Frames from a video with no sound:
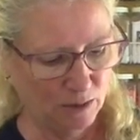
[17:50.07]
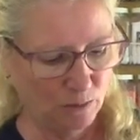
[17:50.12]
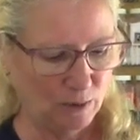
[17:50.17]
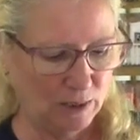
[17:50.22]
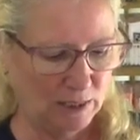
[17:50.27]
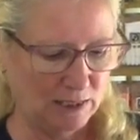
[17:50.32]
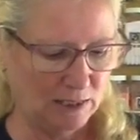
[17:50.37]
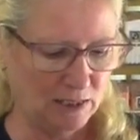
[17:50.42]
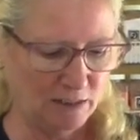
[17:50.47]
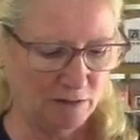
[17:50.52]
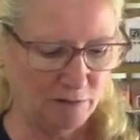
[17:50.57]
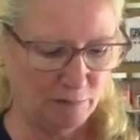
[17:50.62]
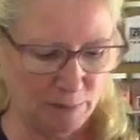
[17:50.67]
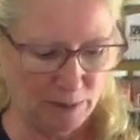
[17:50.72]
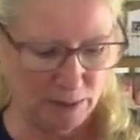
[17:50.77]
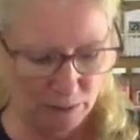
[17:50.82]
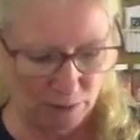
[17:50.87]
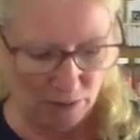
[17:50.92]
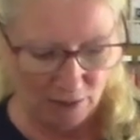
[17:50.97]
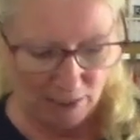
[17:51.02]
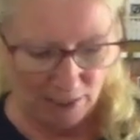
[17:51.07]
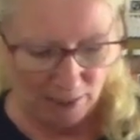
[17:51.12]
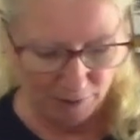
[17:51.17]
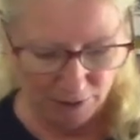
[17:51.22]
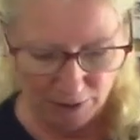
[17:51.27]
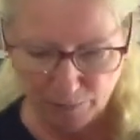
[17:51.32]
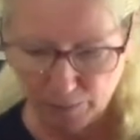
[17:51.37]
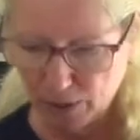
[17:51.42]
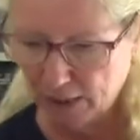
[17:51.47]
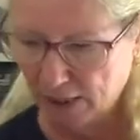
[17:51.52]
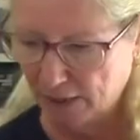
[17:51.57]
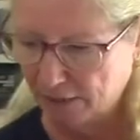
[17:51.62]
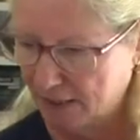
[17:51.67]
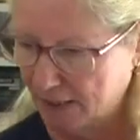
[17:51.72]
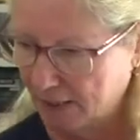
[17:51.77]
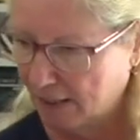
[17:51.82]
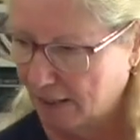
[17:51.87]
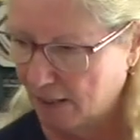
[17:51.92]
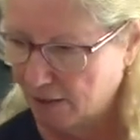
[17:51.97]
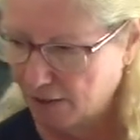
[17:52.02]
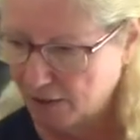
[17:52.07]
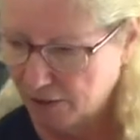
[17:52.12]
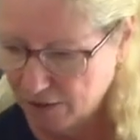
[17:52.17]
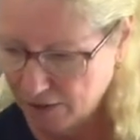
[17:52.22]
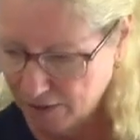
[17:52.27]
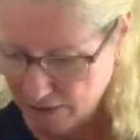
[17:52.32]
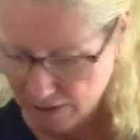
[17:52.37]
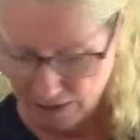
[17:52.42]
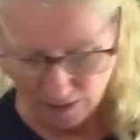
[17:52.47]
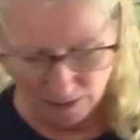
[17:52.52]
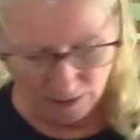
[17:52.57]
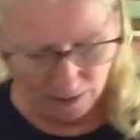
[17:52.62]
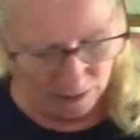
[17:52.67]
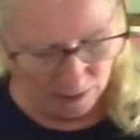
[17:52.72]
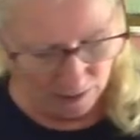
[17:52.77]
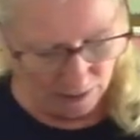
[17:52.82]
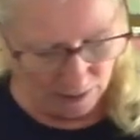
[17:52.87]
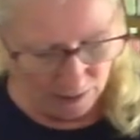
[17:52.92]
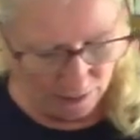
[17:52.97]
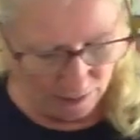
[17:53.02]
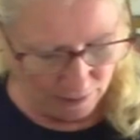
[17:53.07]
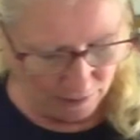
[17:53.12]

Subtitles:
We love blue. Okay, I'm going to put it on this color. I'm